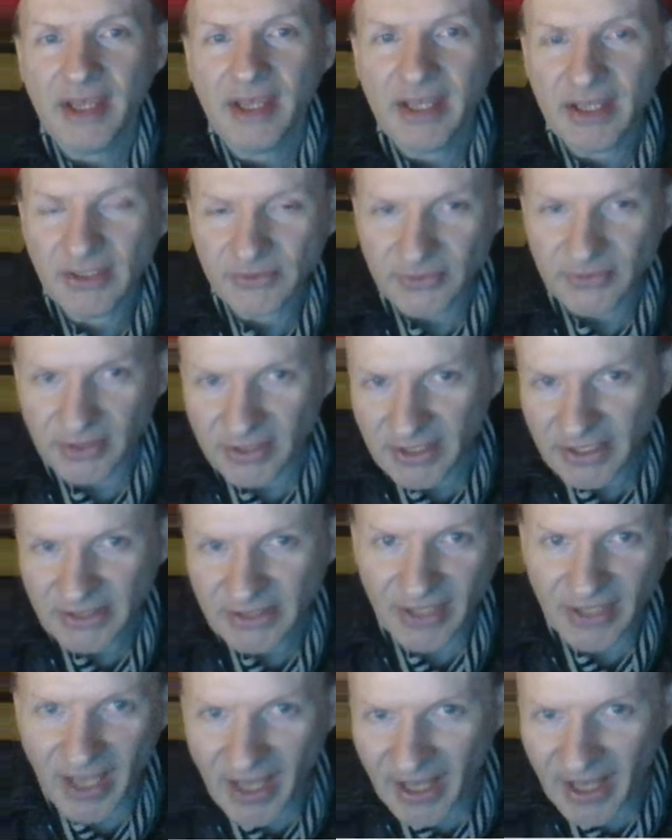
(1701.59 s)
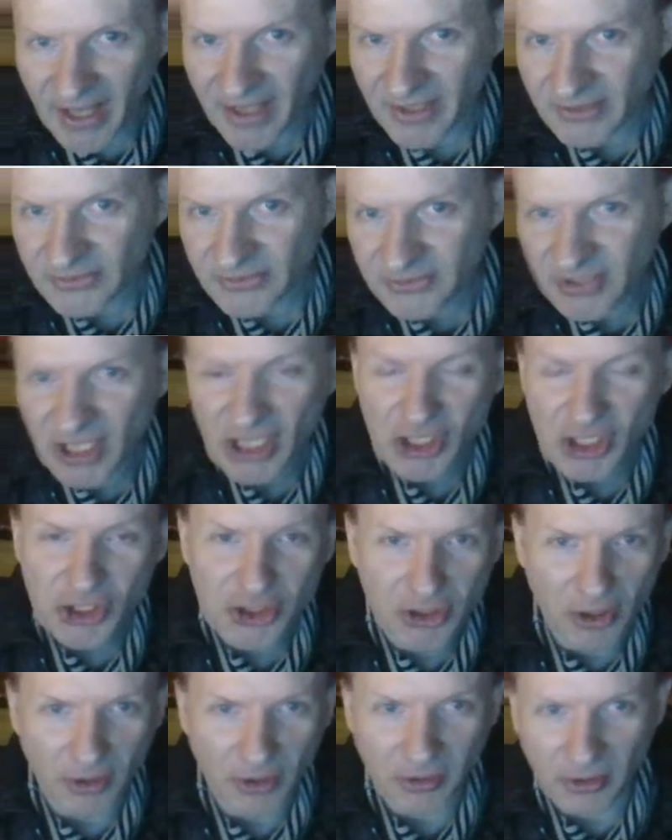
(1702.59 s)
Isn't it nice?
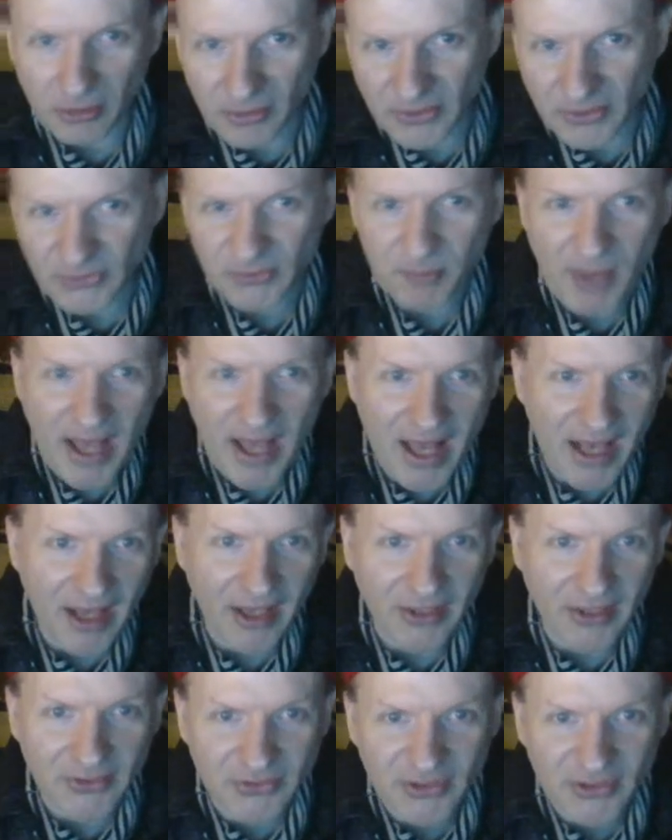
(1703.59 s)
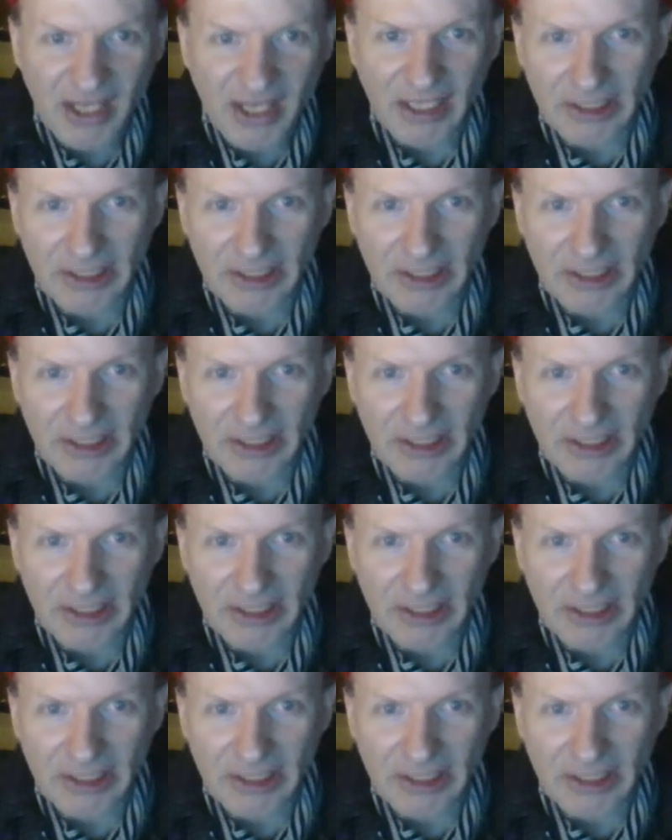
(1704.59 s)
Sugar and spice,